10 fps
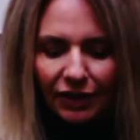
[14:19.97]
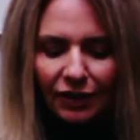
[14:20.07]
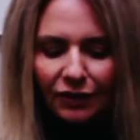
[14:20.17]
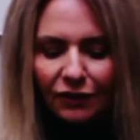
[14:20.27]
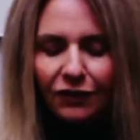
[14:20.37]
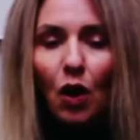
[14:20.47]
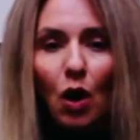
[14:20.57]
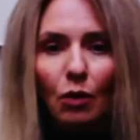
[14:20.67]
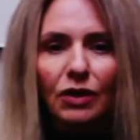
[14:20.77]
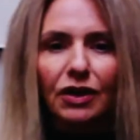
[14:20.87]

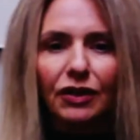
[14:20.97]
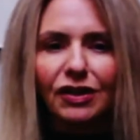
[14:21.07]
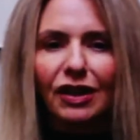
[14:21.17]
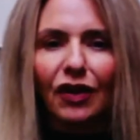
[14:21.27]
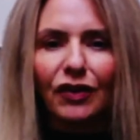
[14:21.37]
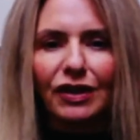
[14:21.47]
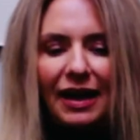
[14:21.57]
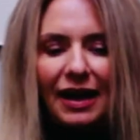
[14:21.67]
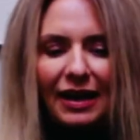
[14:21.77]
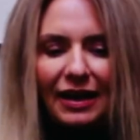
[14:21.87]
forward on you.
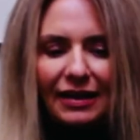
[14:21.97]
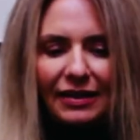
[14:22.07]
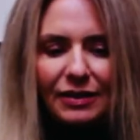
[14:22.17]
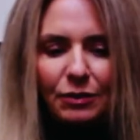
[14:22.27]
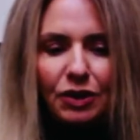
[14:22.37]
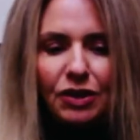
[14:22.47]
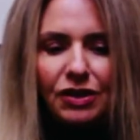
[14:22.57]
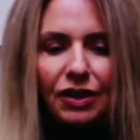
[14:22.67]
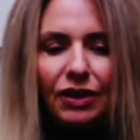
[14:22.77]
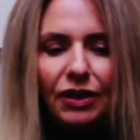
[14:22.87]
And we're just
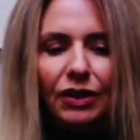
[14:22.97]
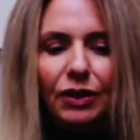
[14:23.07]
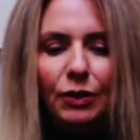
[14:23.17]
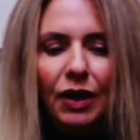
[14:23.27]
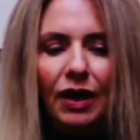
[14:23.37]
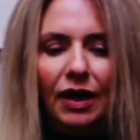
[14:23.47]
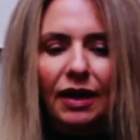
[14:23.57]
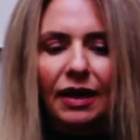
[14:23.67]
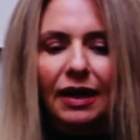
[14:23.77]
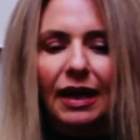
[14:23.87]
going to
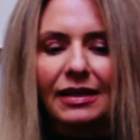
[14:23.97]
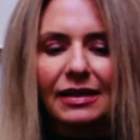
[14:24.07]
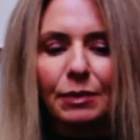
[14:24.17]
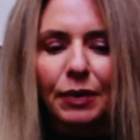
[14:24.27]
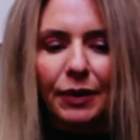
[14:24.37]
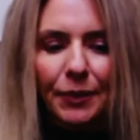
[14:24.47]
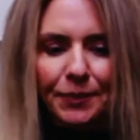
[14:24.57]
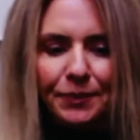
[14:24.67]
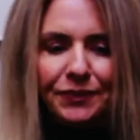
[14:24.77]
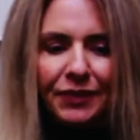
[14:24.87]
clasp
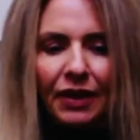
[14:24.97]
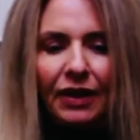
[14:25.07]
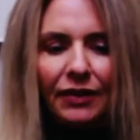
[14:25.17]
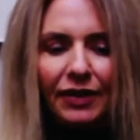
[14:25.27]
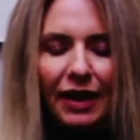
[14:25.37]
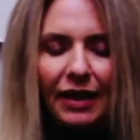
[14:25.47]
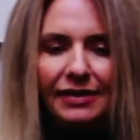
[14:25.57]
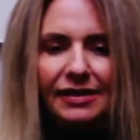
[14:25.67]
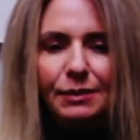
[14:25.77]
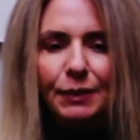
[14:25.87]
the
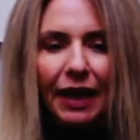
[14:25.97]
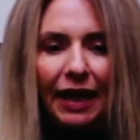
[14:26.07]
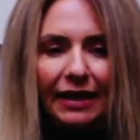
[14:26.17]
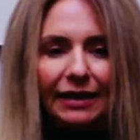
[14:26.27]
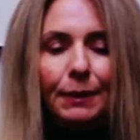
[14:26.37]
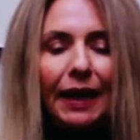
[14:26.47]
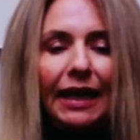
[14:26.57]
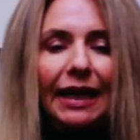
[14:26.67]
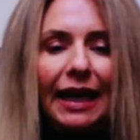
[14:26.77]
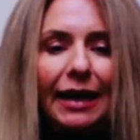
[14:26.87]
hands behind the
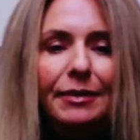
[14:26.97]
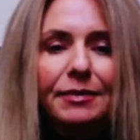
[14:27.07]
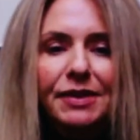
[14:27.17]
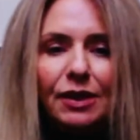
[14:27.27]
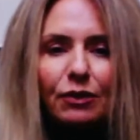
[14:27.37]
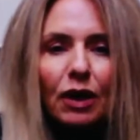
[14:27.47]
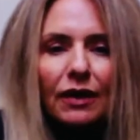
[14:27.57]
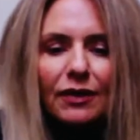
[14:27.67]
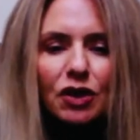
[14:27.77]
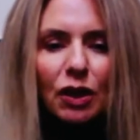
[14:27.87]
back again. So rolling
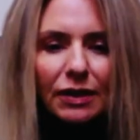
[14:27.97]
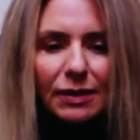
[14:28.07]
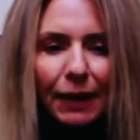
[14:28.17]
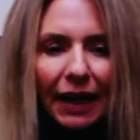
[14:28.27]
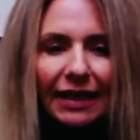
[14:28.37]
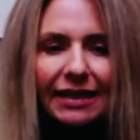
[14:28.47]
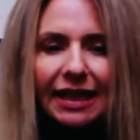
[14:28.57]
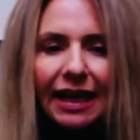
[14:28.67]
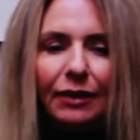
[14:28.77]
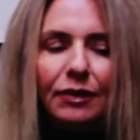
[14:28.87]
the shoulders back and
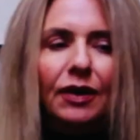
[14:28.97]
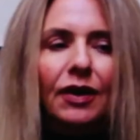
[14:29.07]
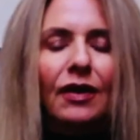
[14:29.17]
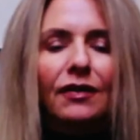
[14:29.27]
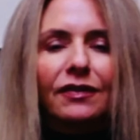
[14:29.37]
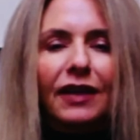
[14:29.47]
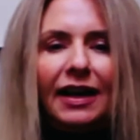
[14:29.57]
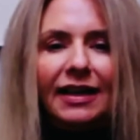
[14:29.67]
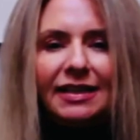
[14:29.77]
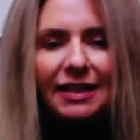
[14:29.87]
down,
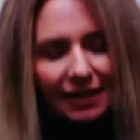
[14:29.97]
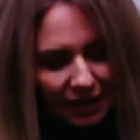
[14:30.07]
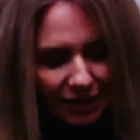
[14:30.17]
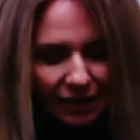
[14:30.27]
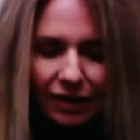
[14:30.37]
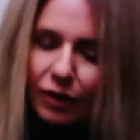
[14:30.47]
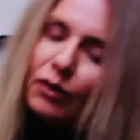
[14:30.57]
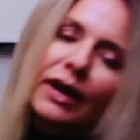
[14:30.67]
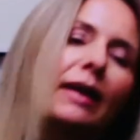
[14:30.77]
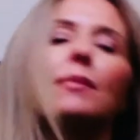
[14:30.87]
finding that
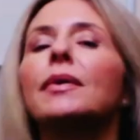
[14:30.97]
grip.